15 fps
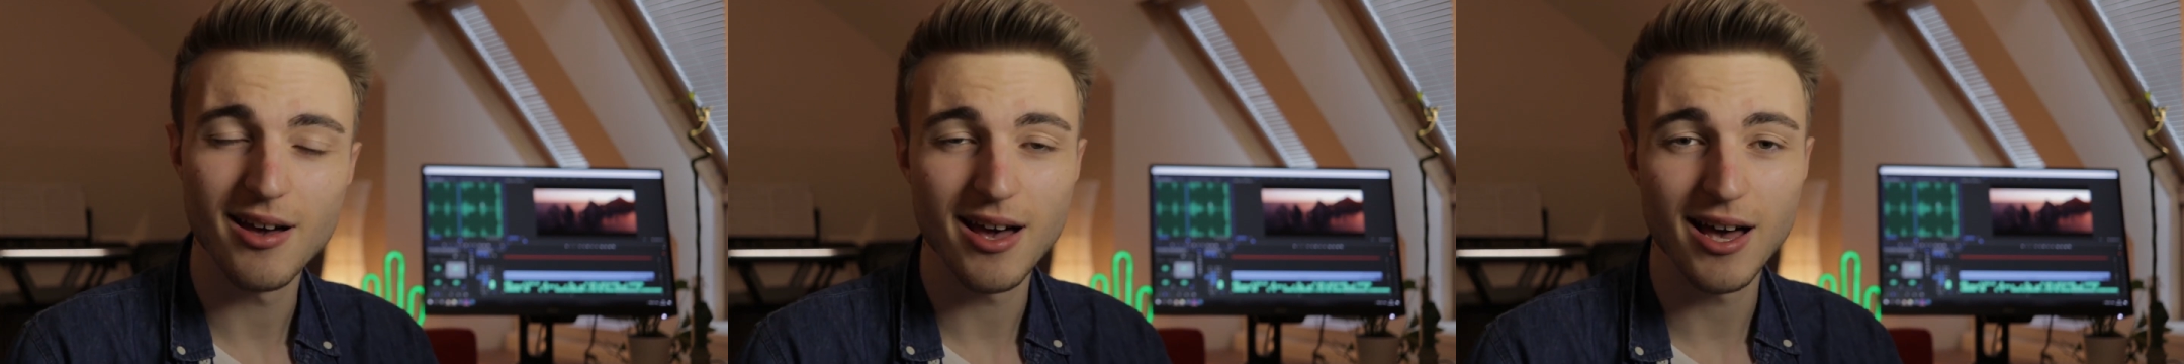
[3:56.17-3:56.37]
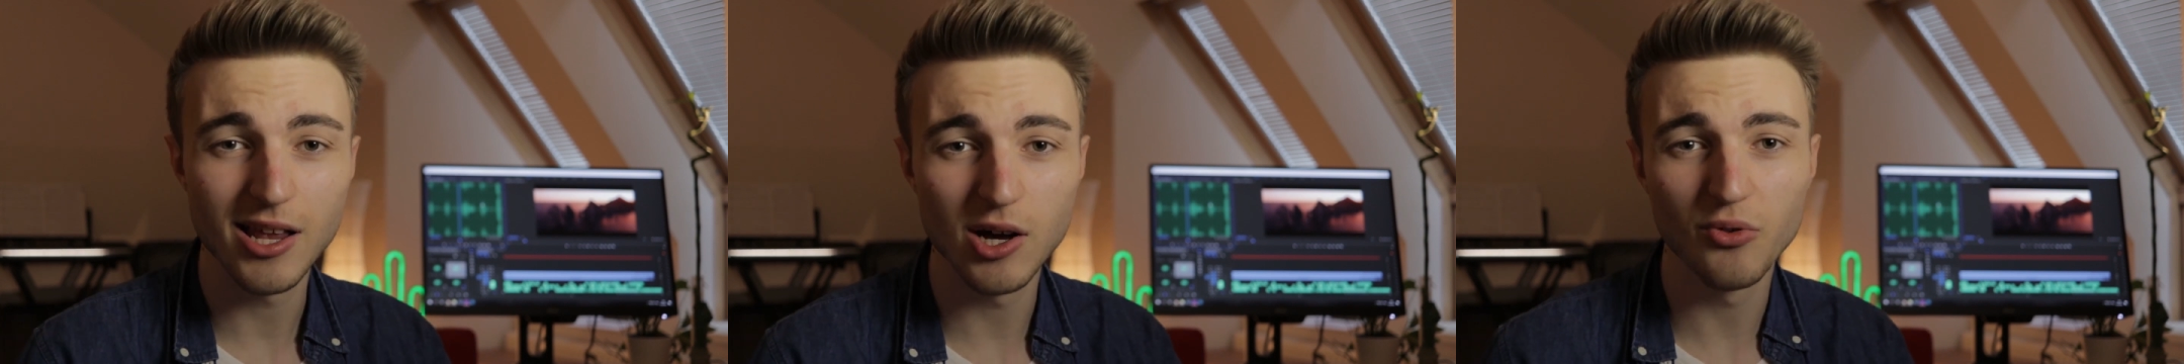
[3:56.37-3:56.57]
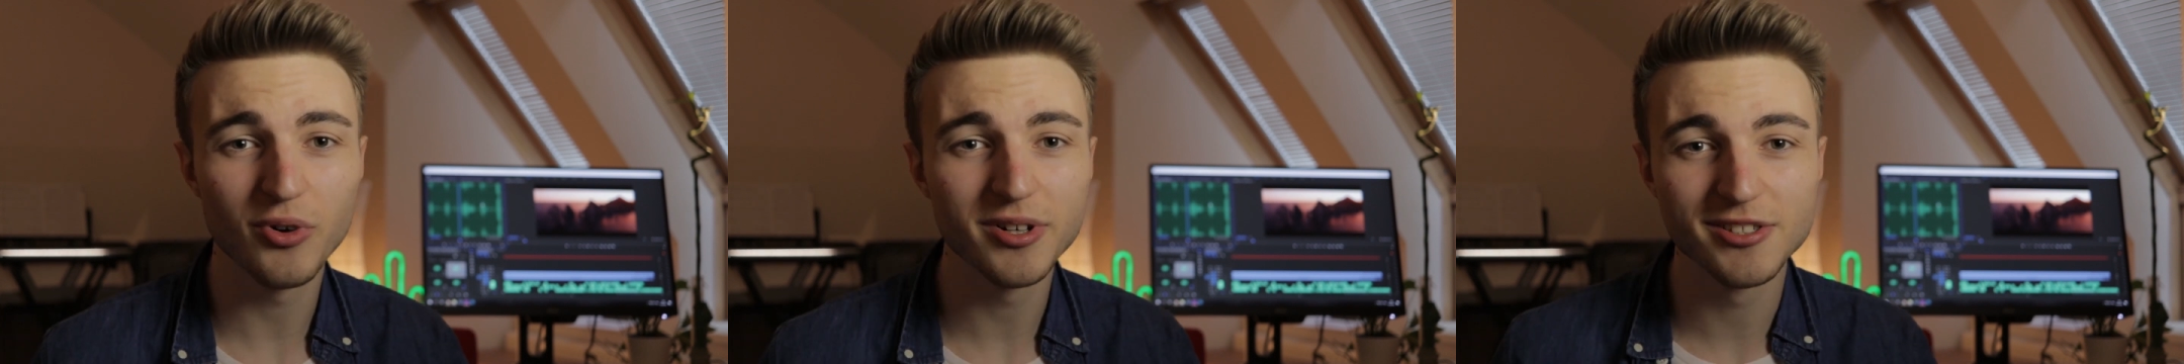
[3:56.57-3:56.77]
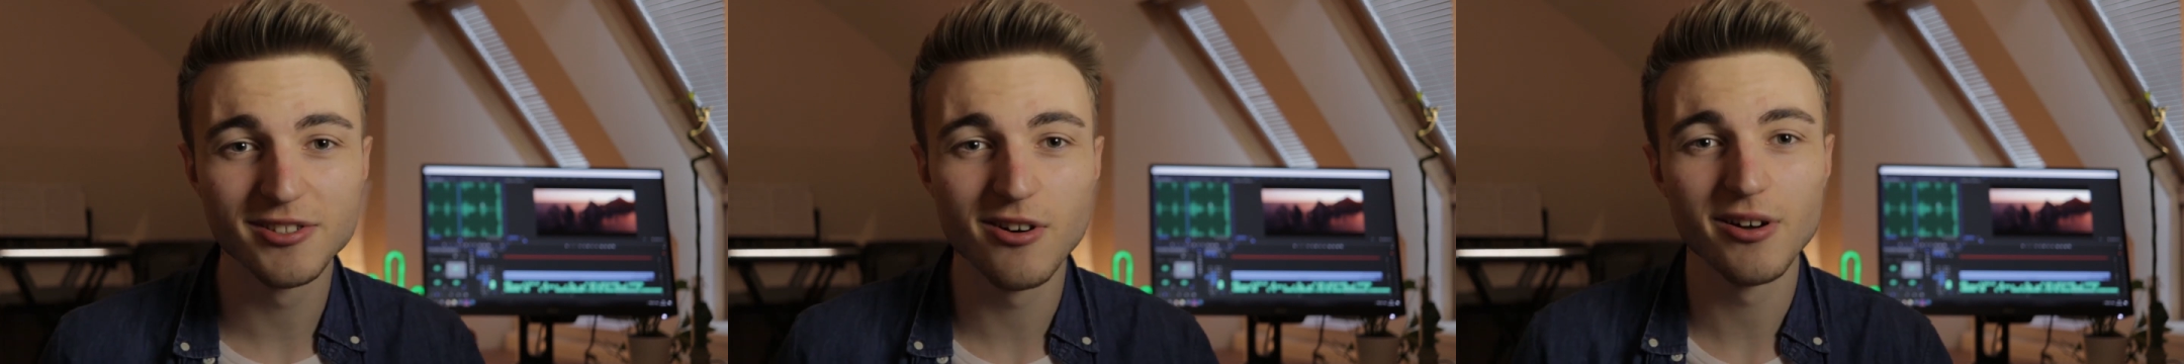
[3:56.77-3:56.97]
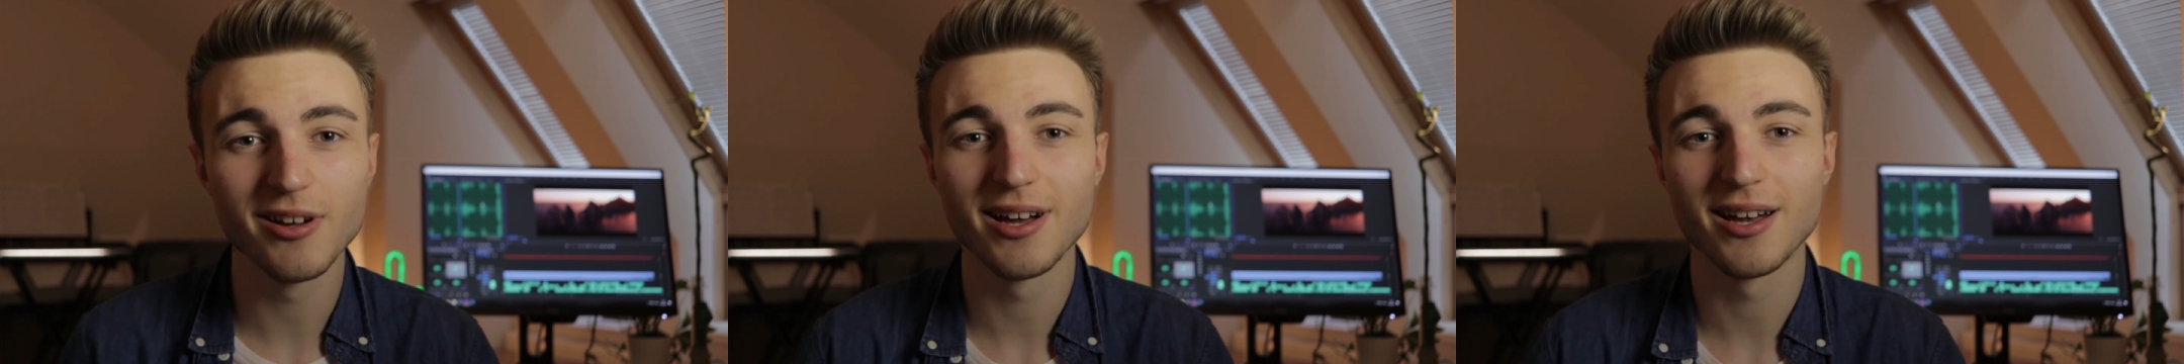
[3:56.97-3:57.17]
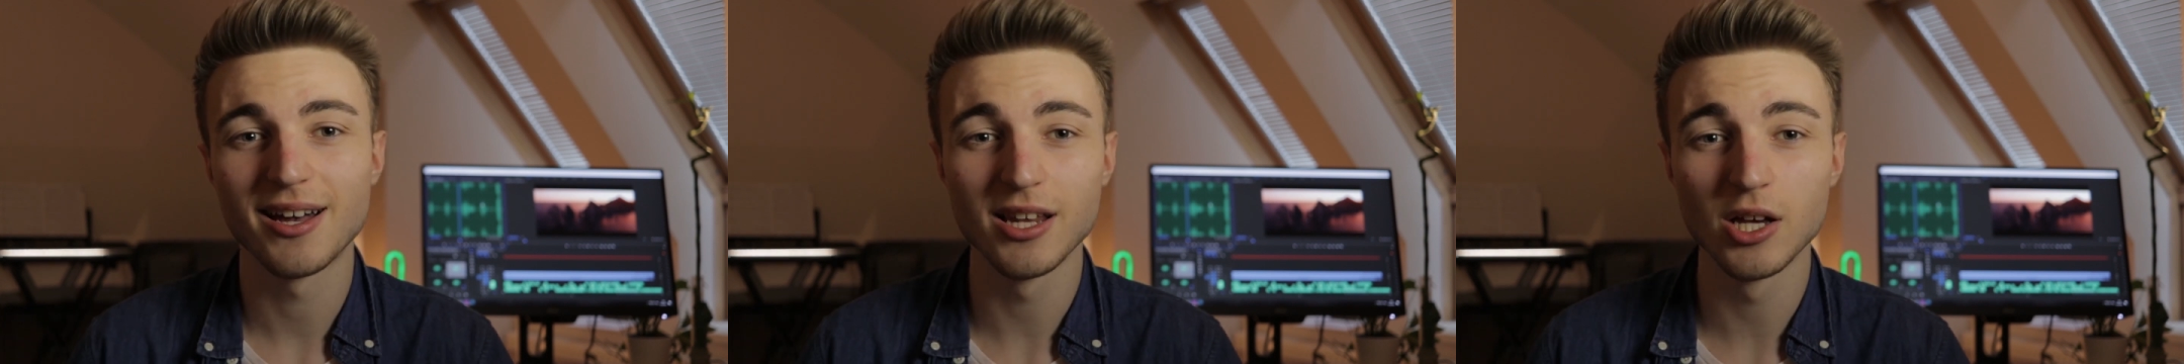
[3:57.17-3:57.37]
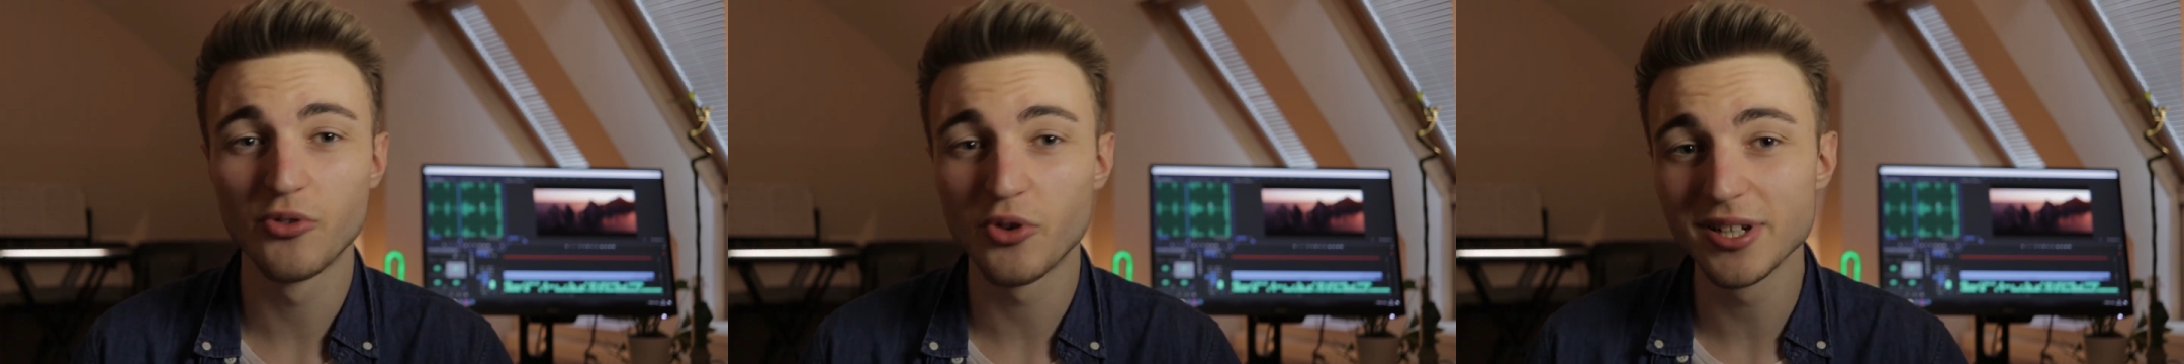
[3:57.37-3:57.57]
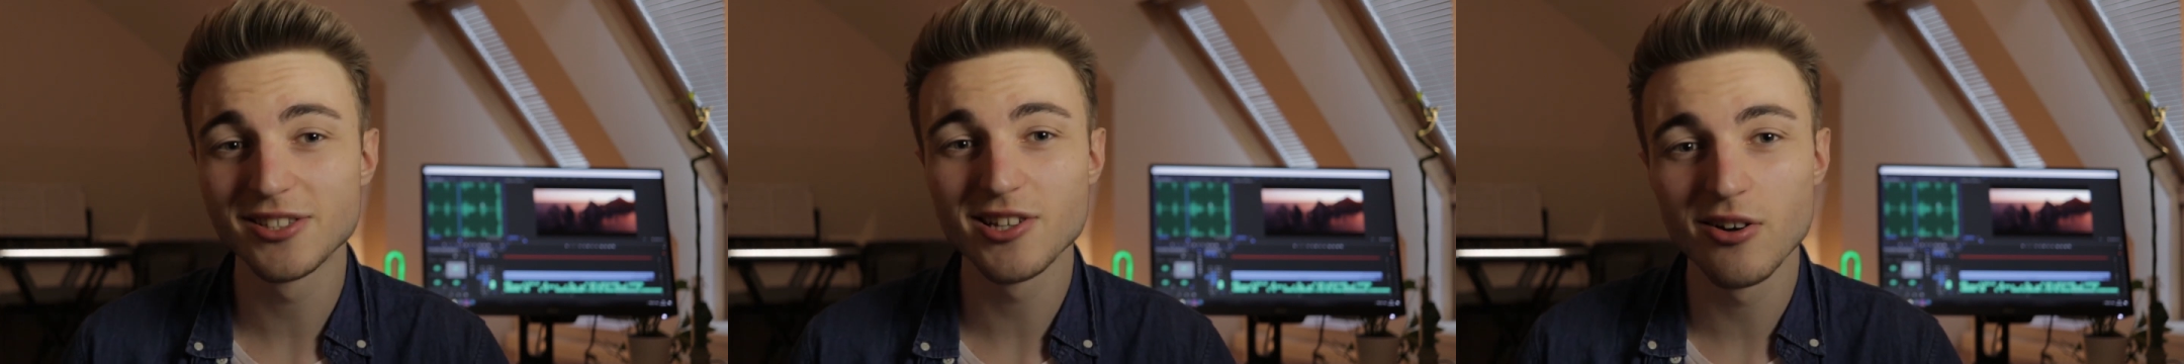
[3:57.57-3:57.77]
Hello, what is
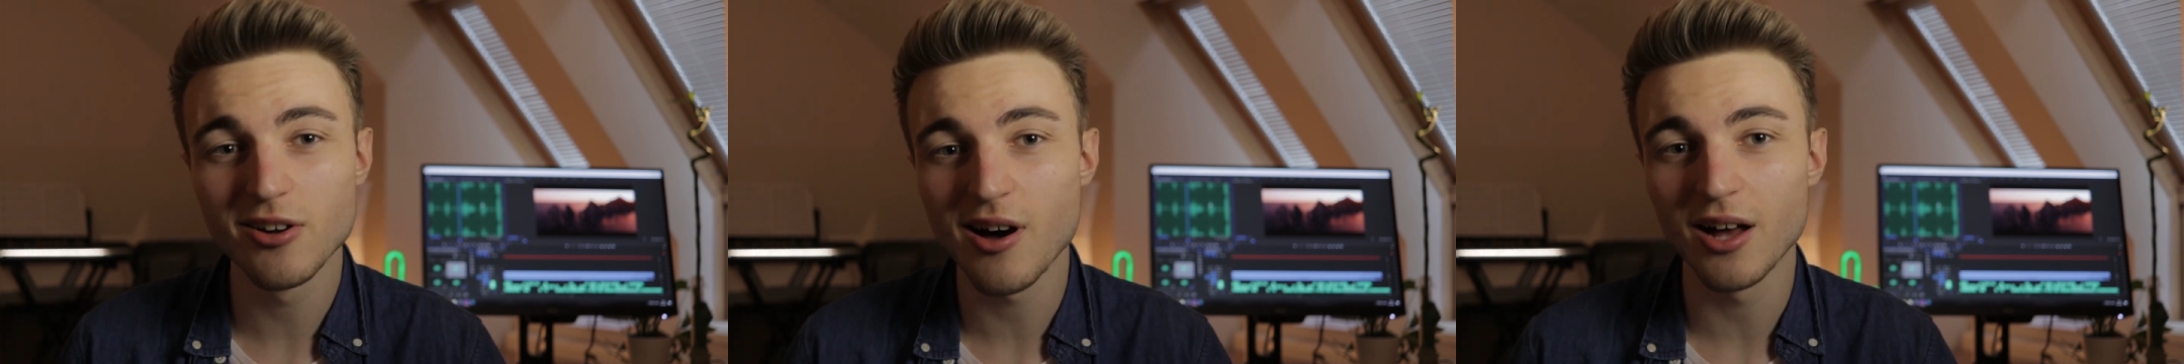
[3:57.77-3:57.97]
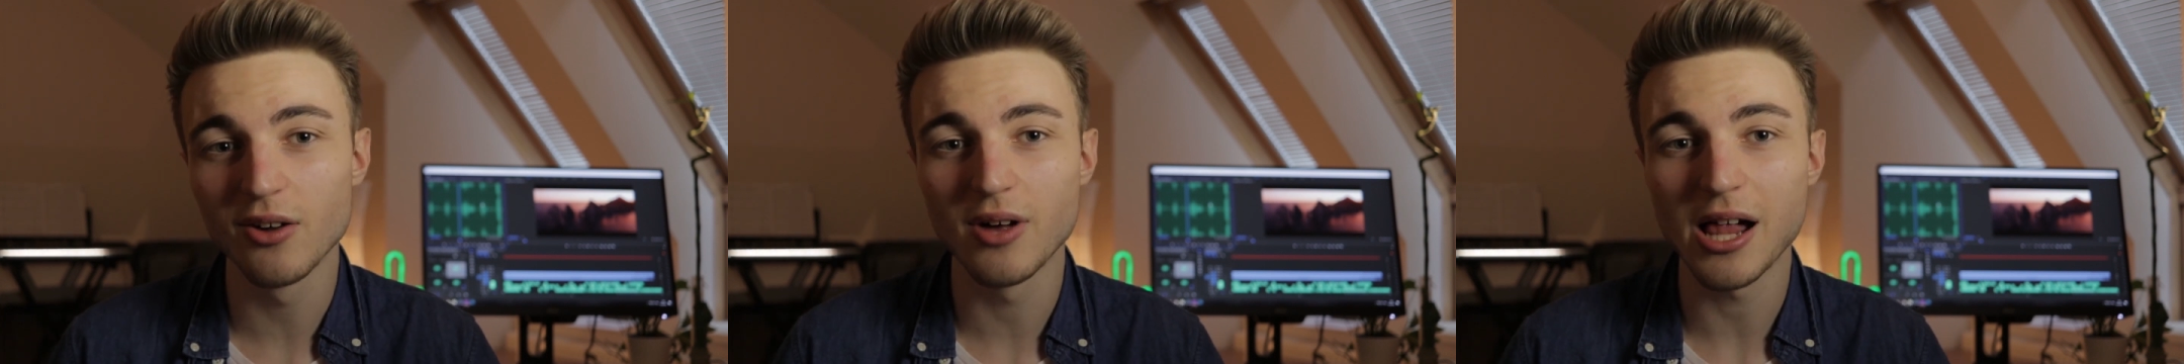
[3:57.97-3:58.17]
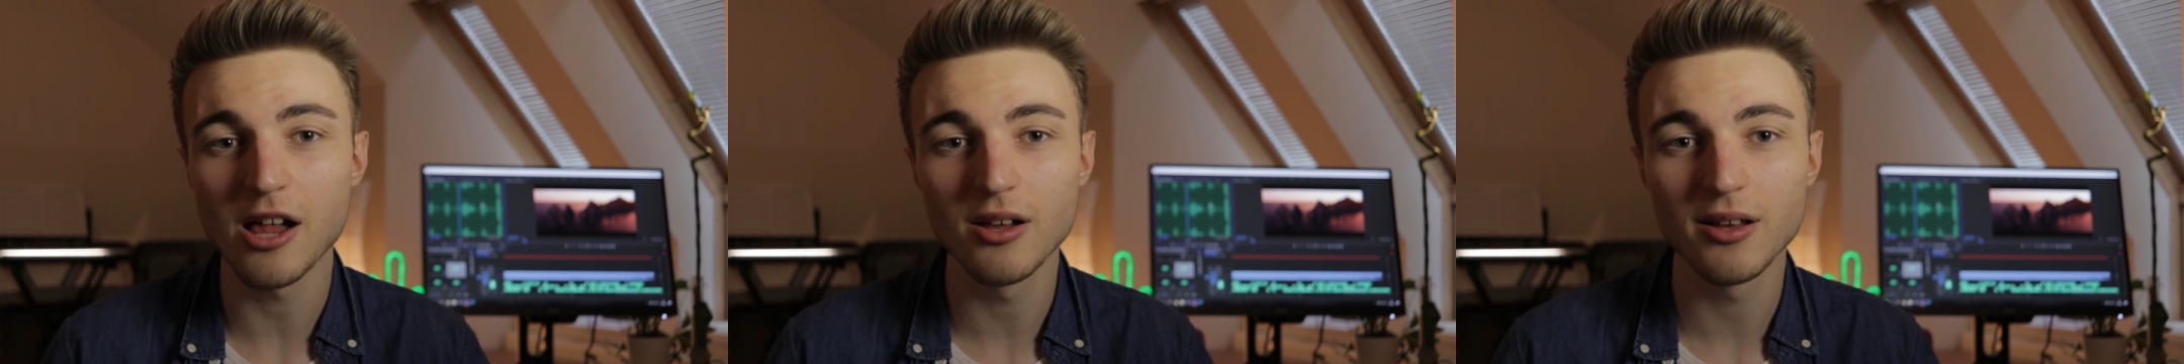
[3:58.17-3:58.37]
going on?